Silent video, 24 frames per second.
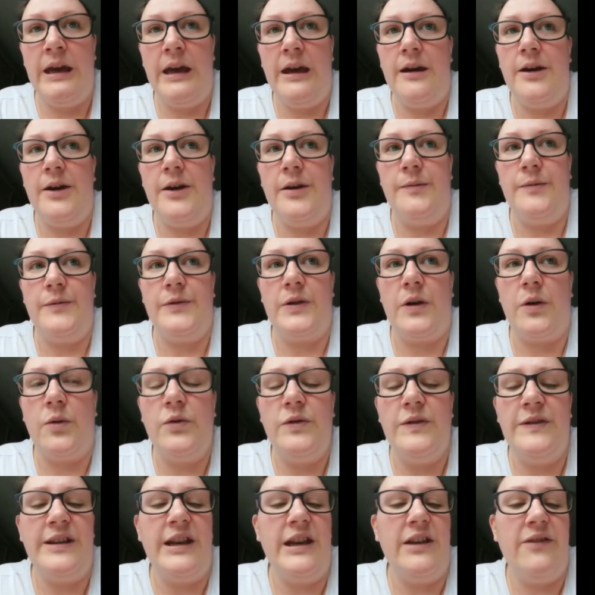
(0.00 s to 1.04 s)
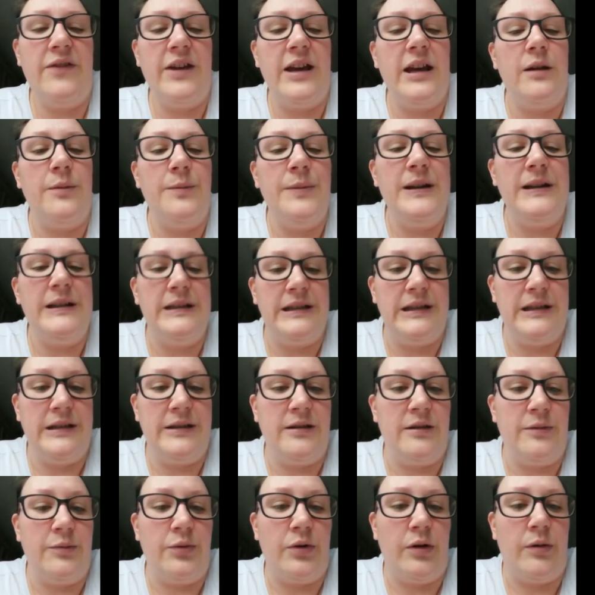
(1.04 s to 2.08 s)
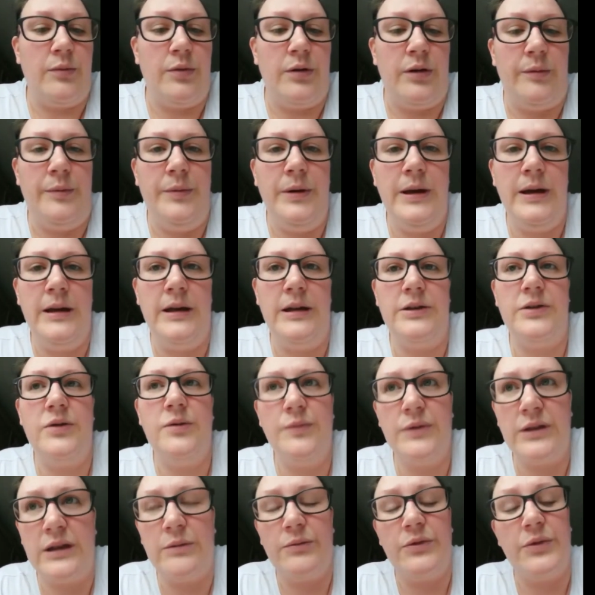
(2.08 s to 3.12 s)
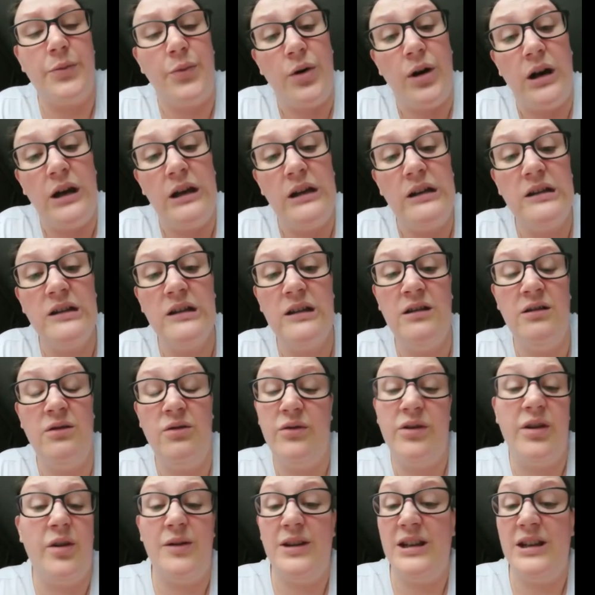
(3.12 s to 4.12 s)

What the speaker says: So I wouldn't say availability is the problem. Sometimes price, although I